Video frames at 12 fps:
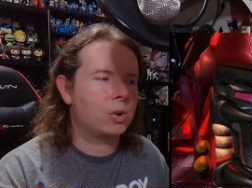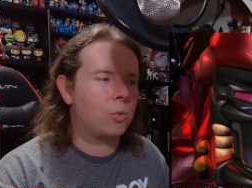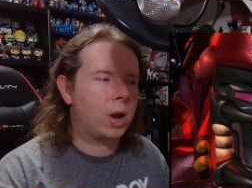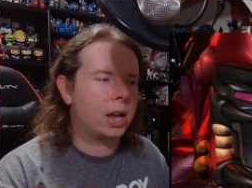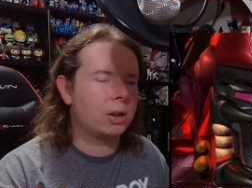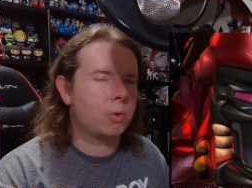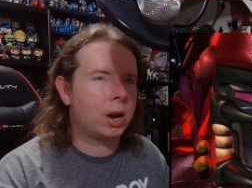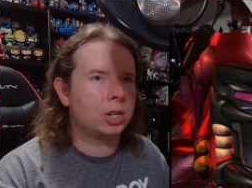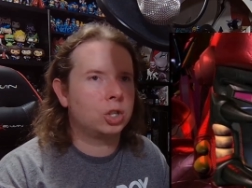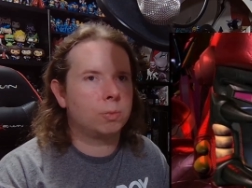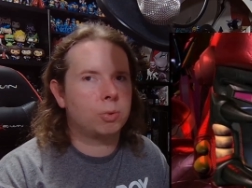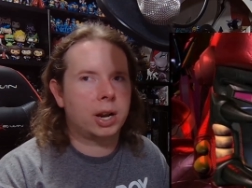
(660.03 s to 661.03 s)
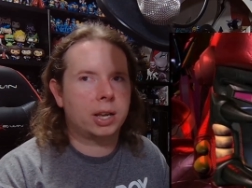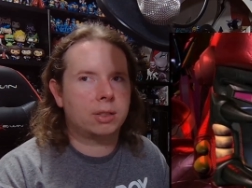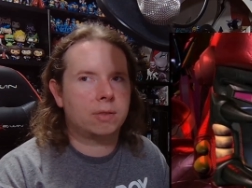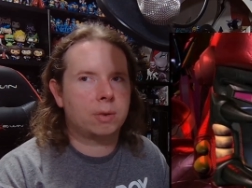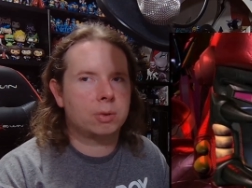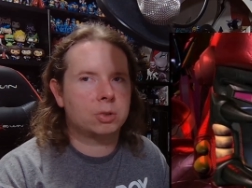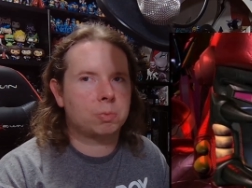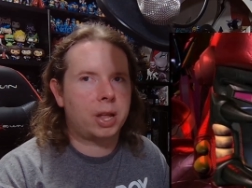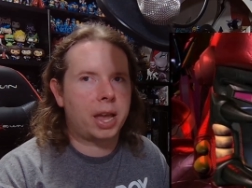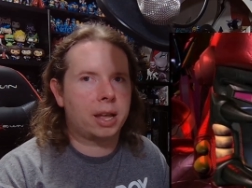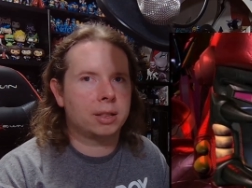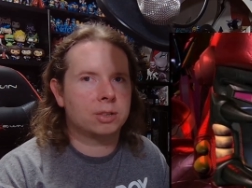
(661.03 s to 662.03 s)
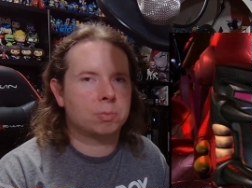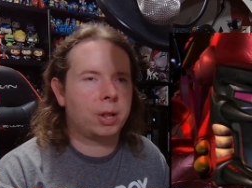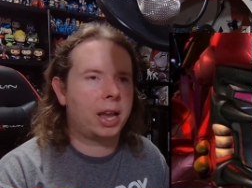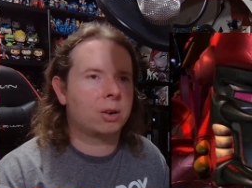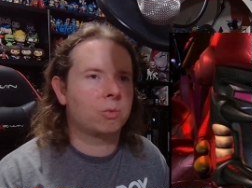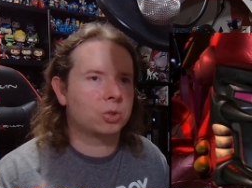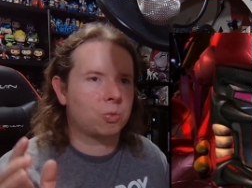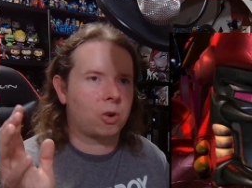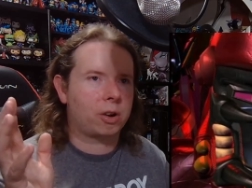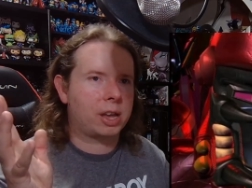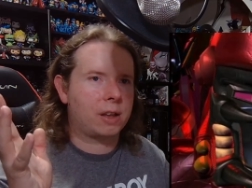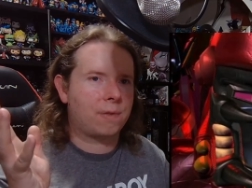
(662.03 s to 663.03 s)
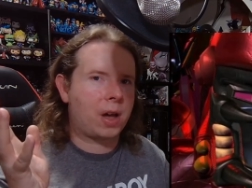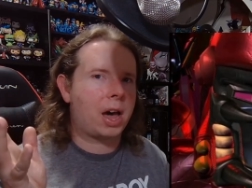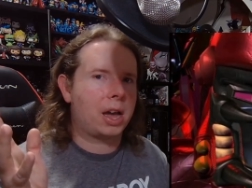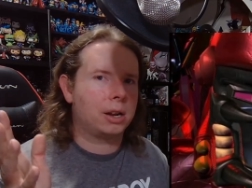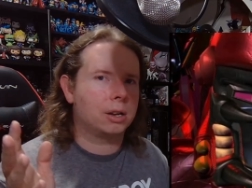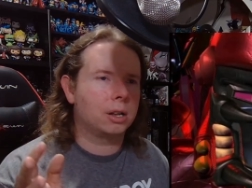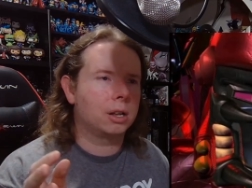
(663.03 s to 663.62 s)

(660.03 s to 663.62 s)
Why why'd you break from this plan? This plan was working fine.